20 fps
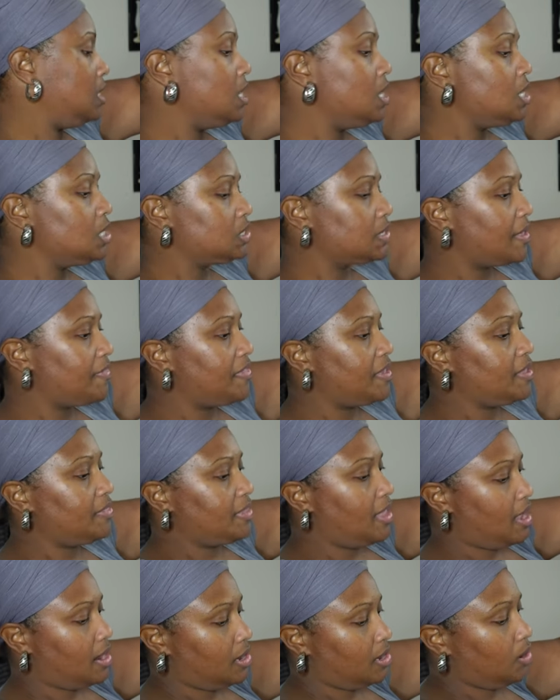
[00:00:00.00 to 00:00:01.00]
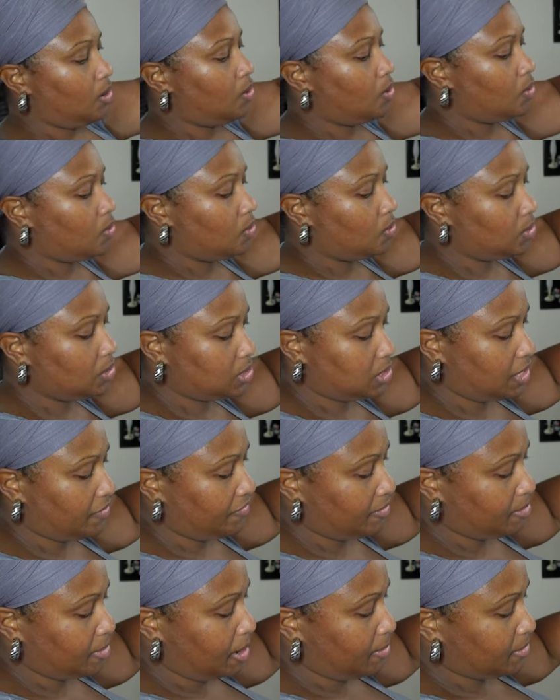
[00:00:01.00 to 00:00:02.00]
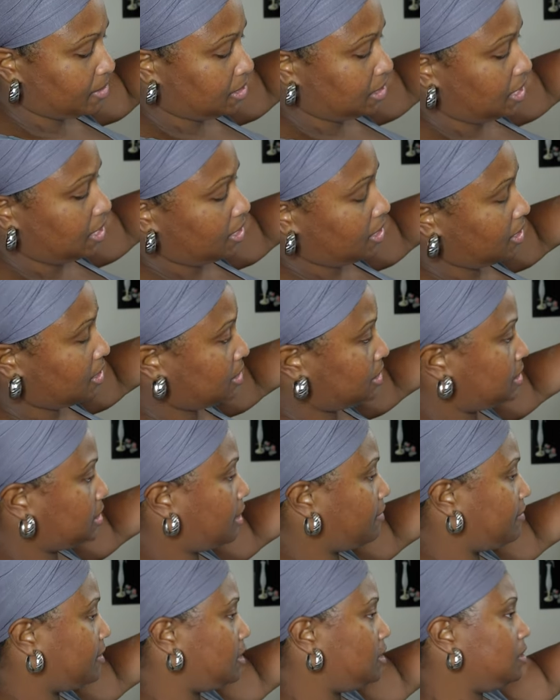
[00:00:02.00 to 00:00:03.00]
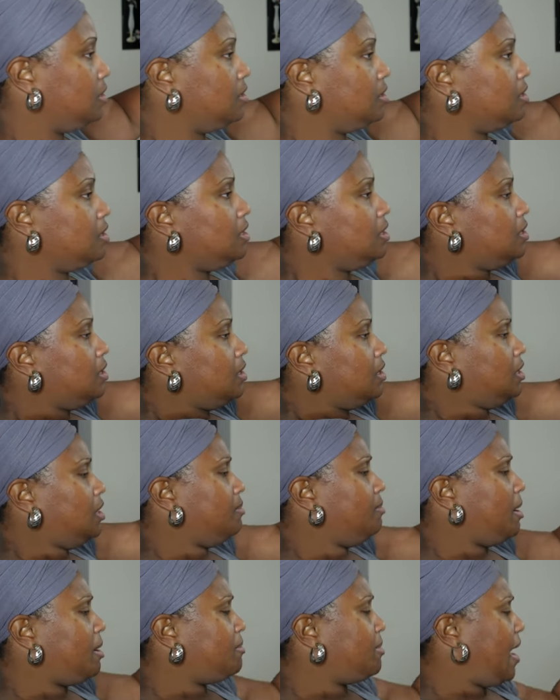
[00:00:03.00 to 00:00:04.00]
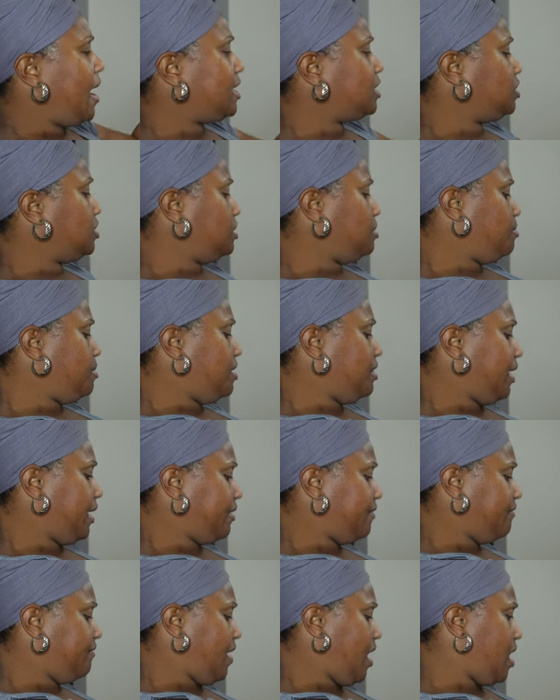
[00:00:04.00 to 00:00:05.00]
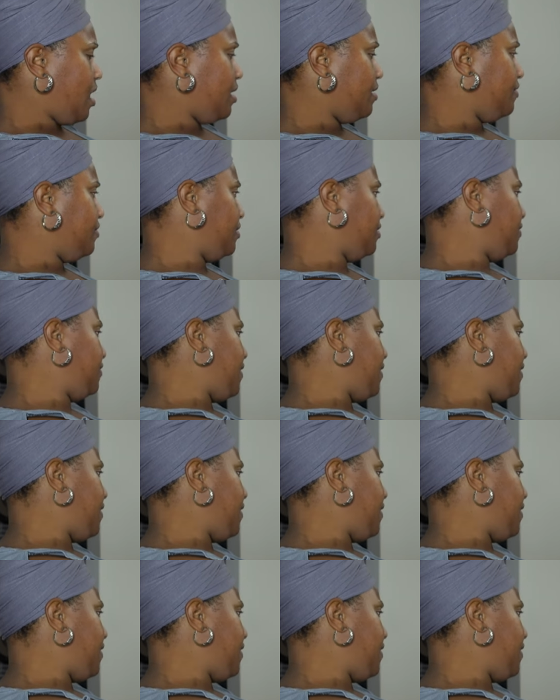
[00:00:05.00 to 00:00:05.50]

So I think that it holds, if I'm not mistaken, seven it might actually be like five.